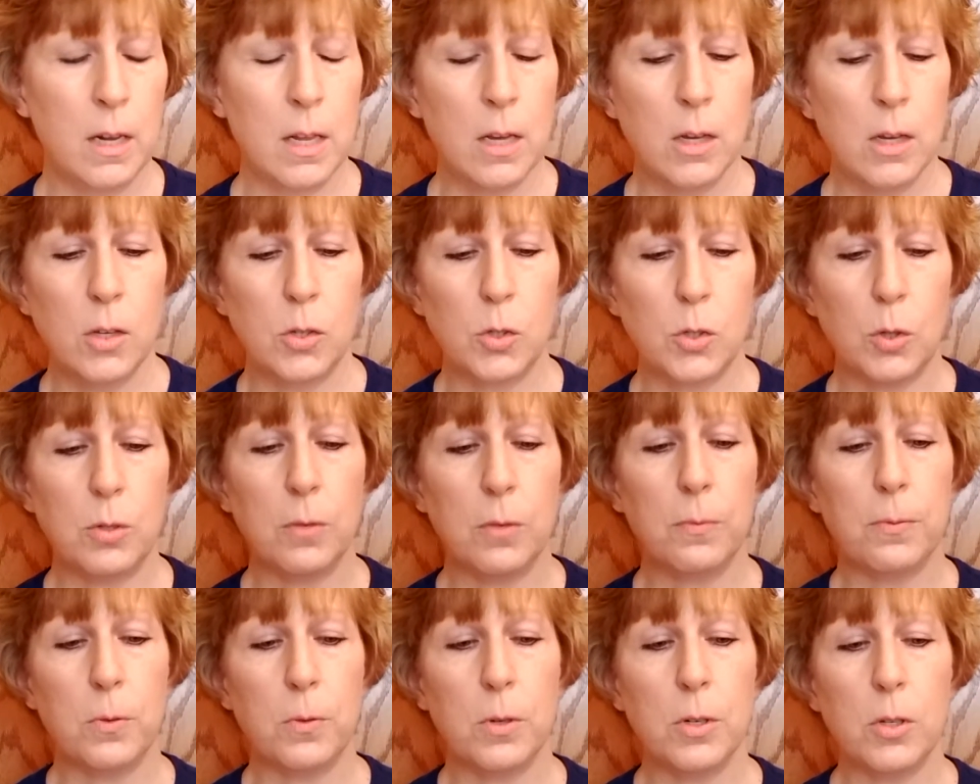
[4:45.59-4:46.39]
So
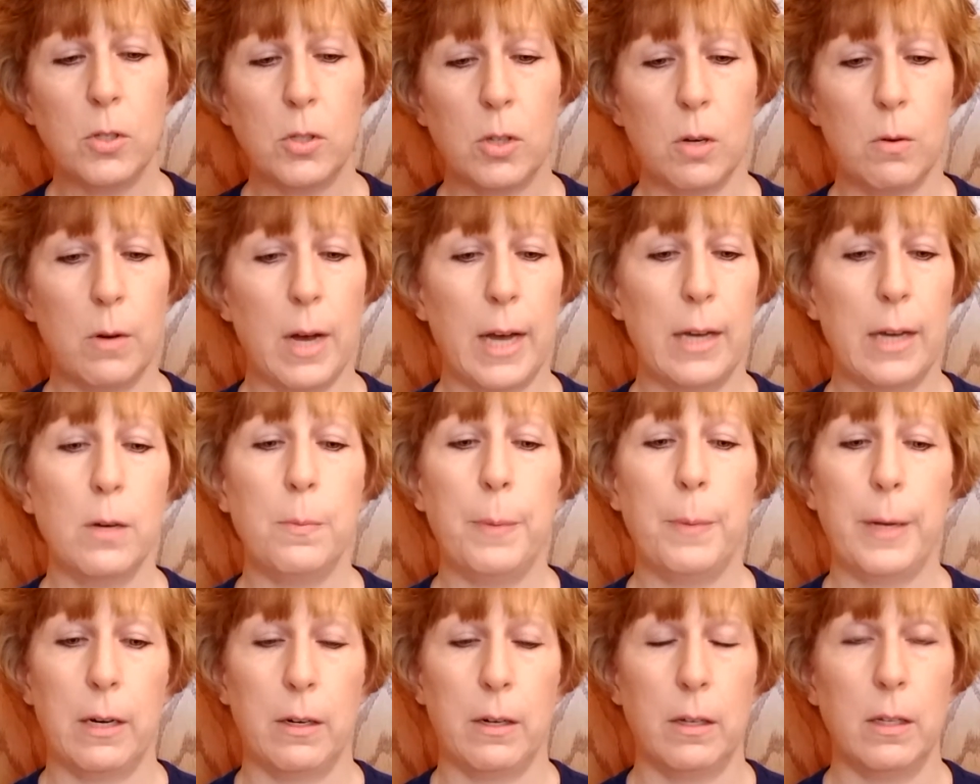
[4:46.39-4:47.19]
to force
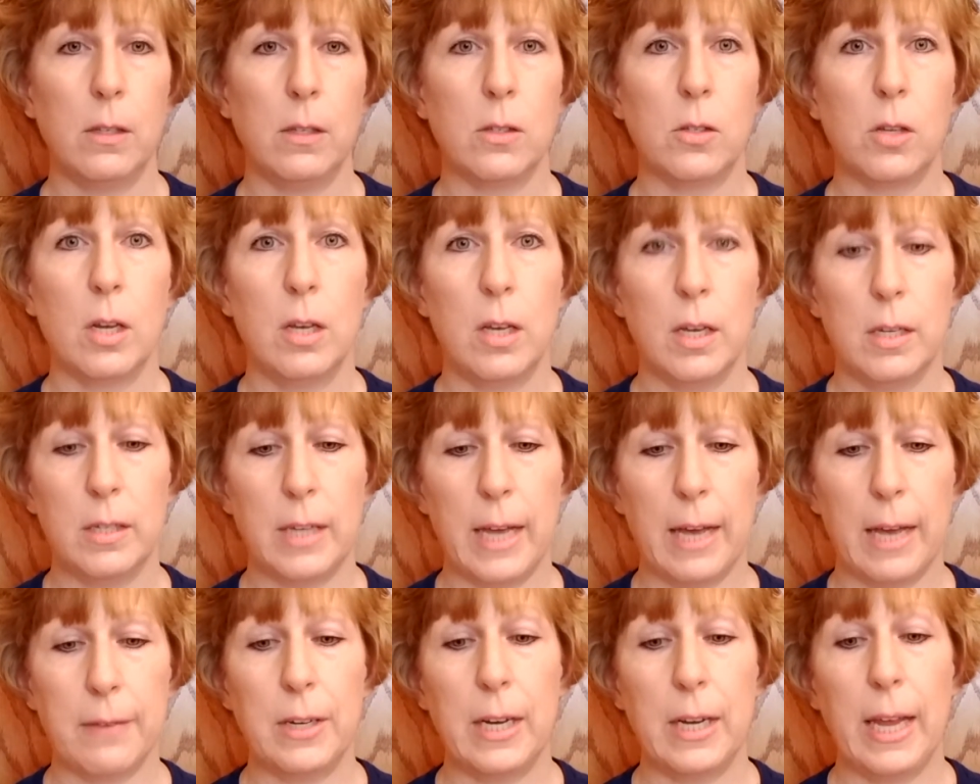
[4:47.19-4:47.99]
Ohio parents to
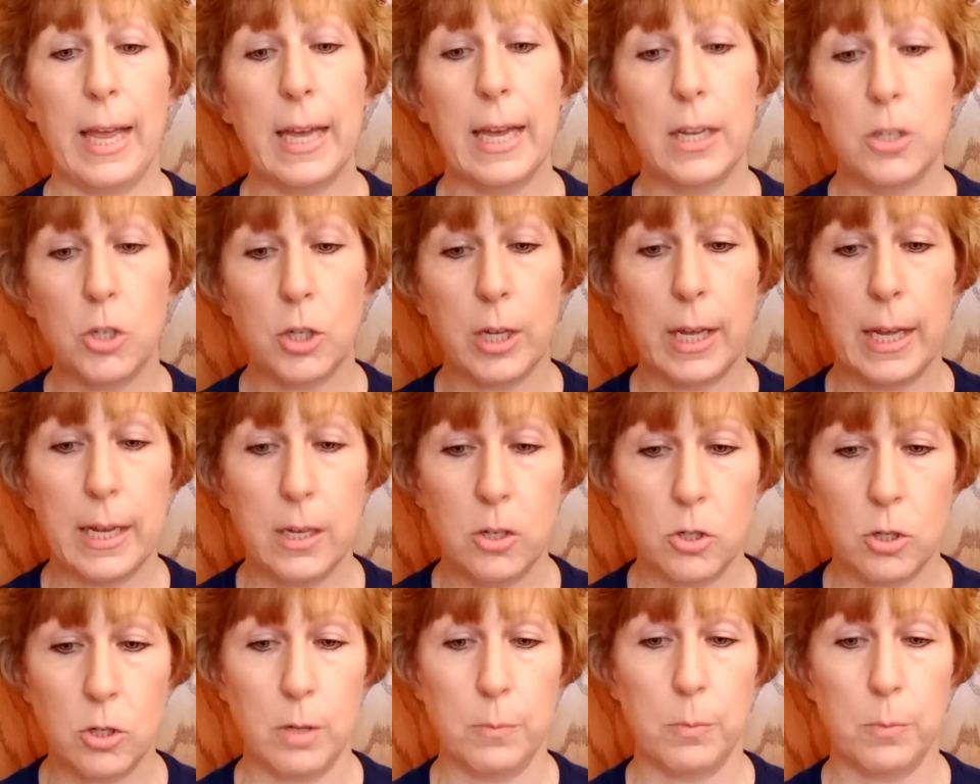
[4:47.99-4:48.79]
have an
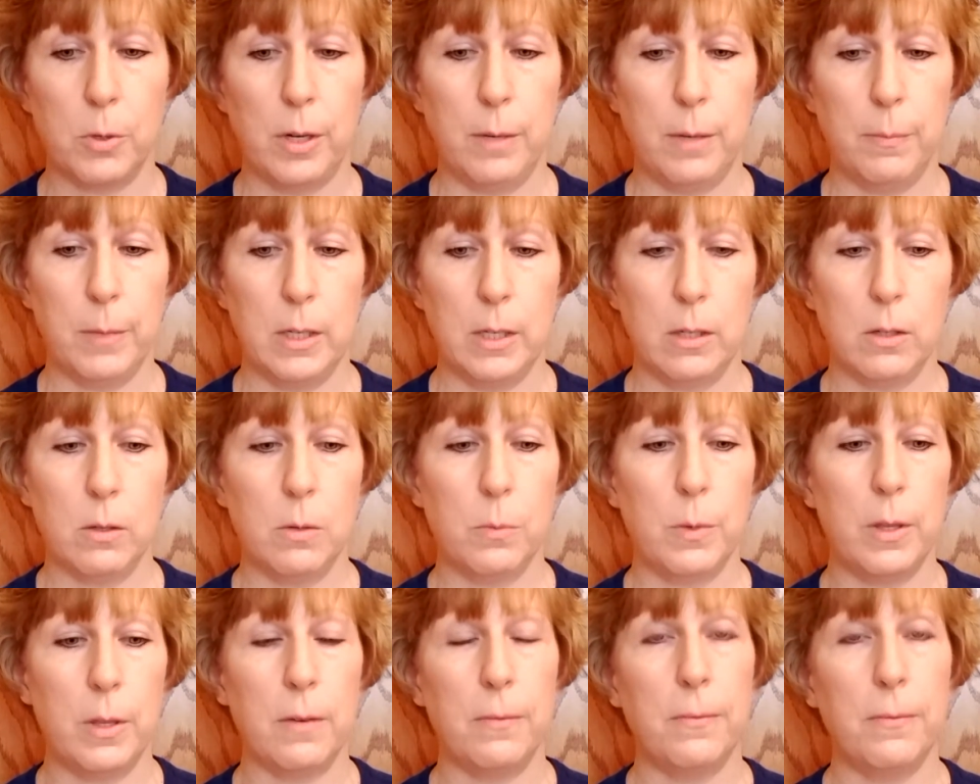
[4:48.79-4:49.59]
education appointment
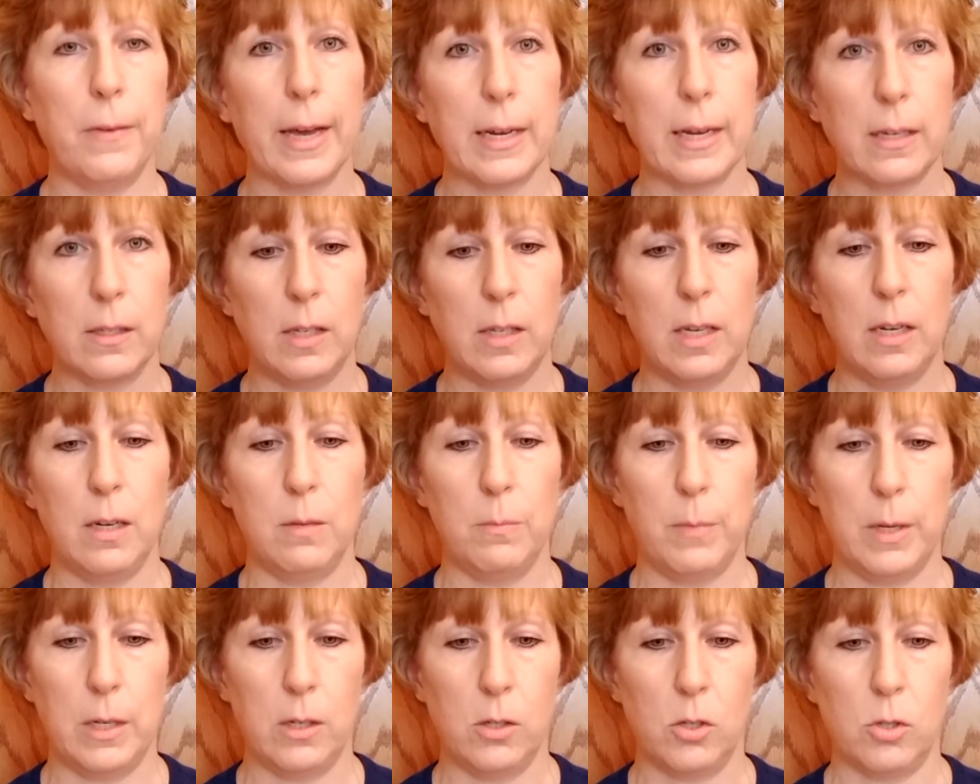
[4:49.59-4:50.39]
with a vaccine
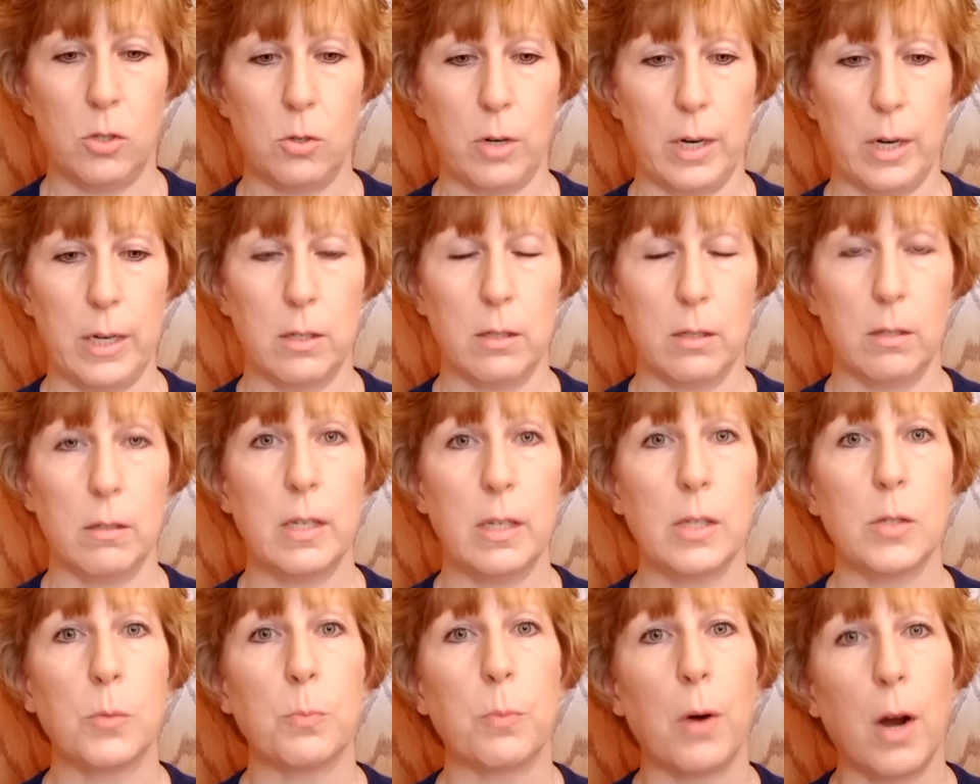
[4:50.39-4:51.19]
administrator
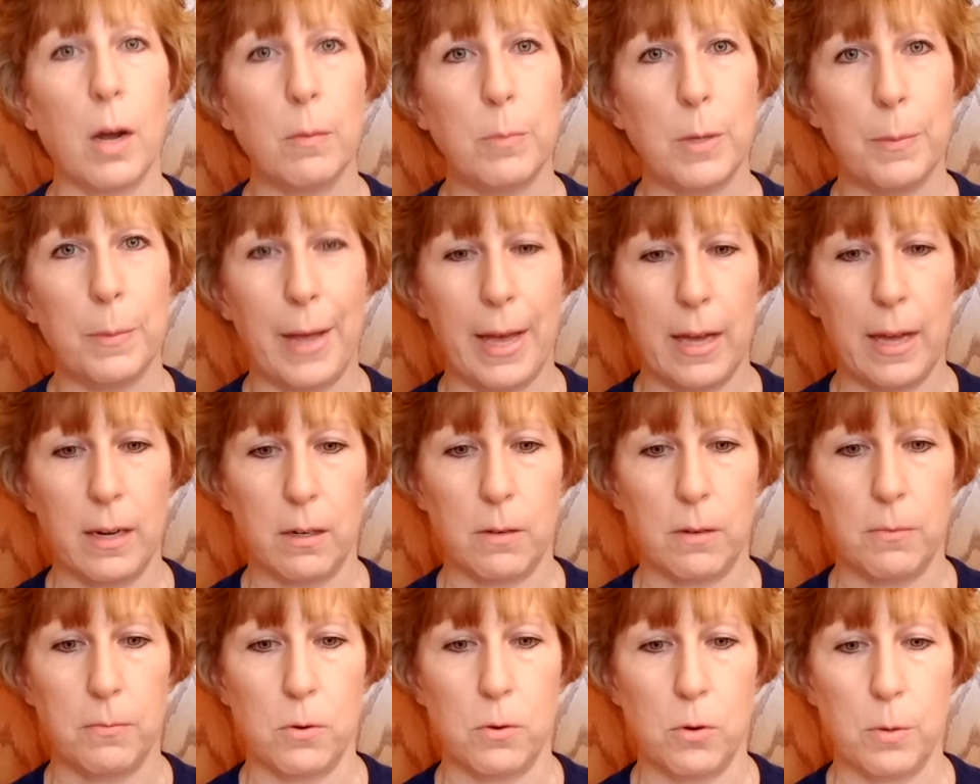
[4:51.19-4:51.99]
is
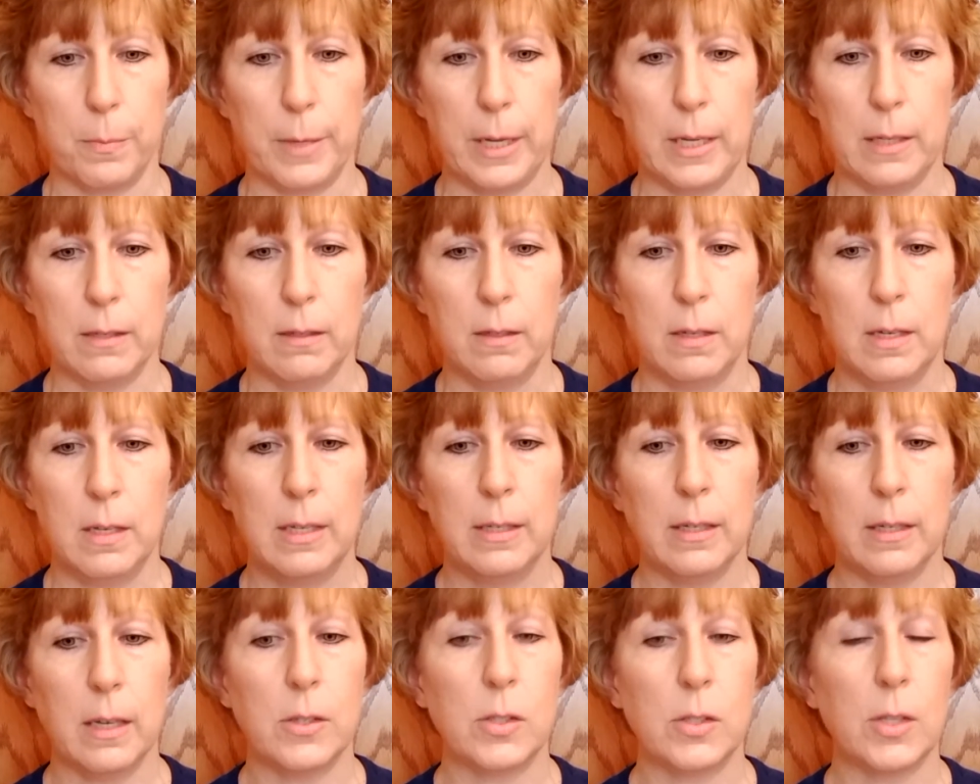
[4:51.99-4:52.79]
problematic for me,
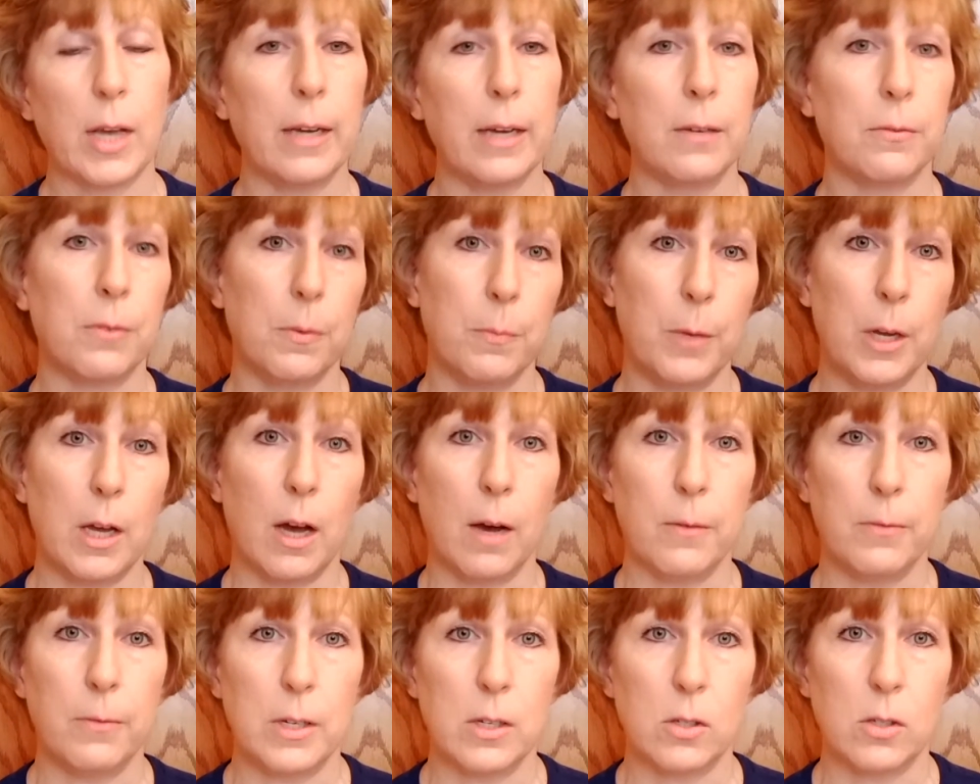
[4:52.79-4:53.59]
aside from the
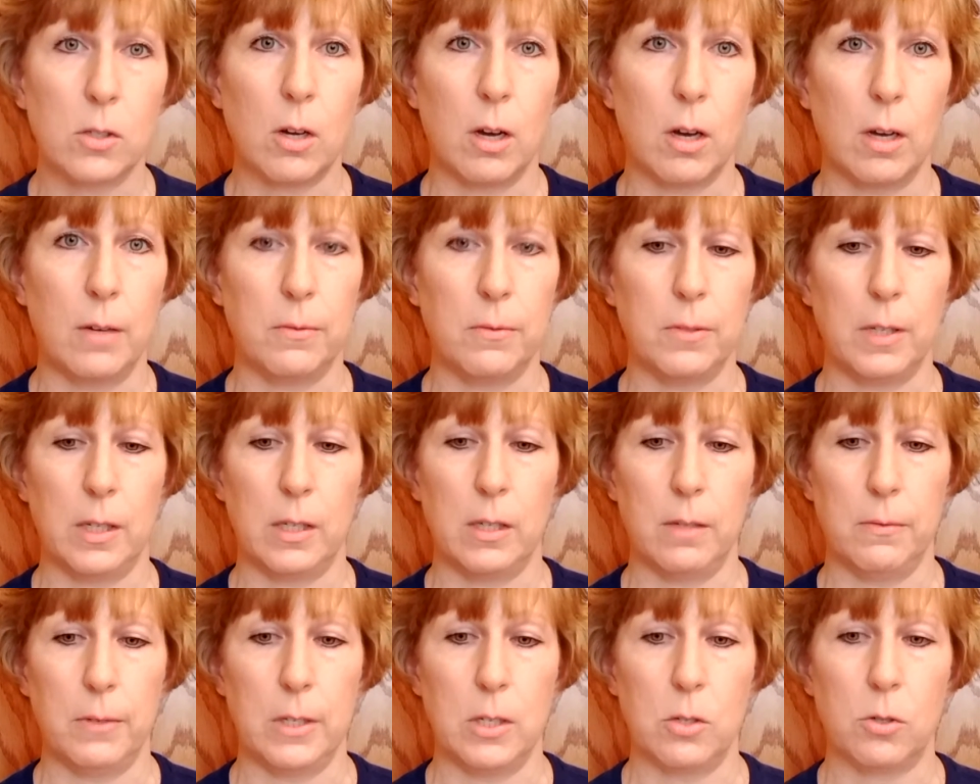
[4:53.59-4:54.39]
obvious
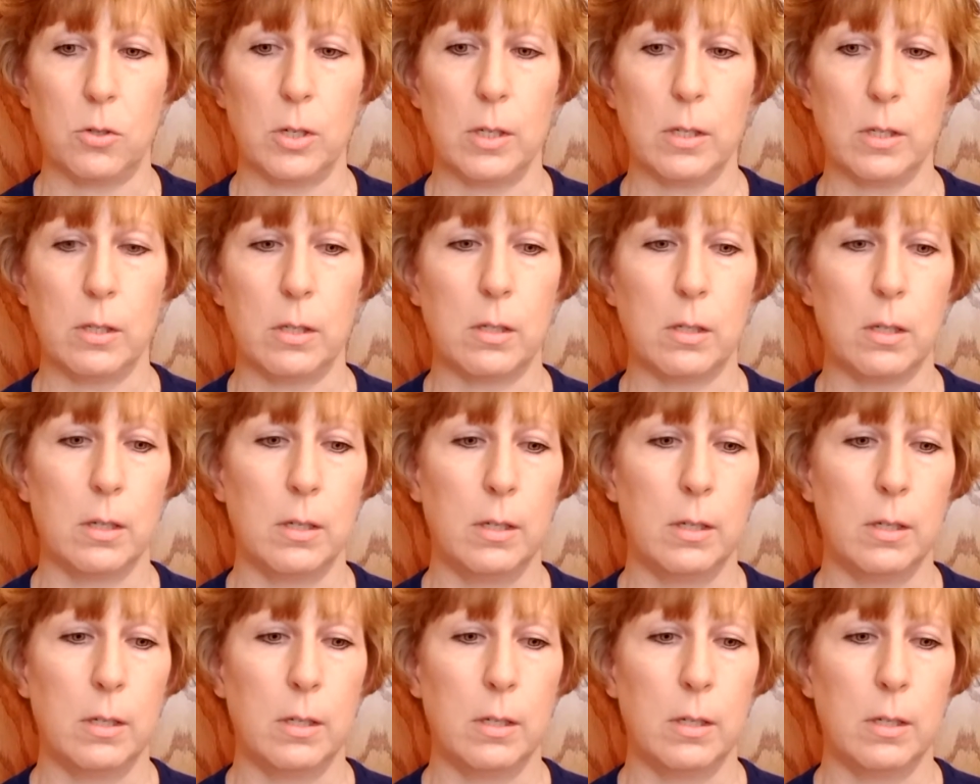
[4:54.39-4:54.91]
conflict of interest.